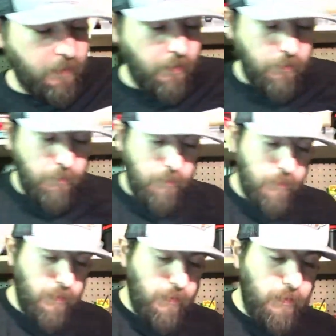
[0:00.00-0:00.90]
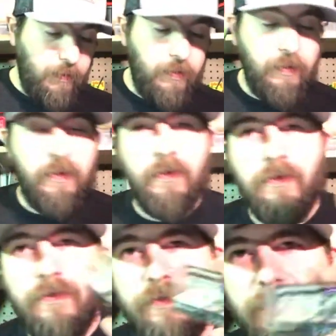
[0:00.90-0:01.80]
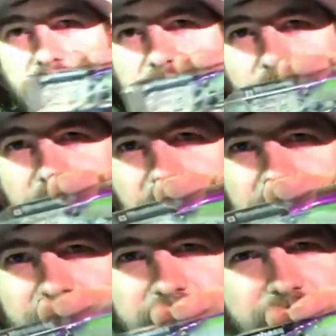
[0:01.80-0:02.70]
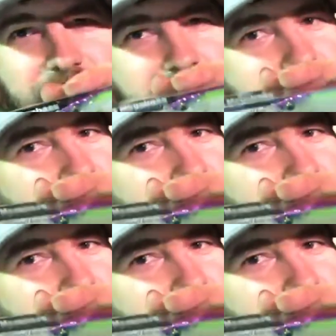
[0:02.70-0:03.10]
low. Y'all know I had to get that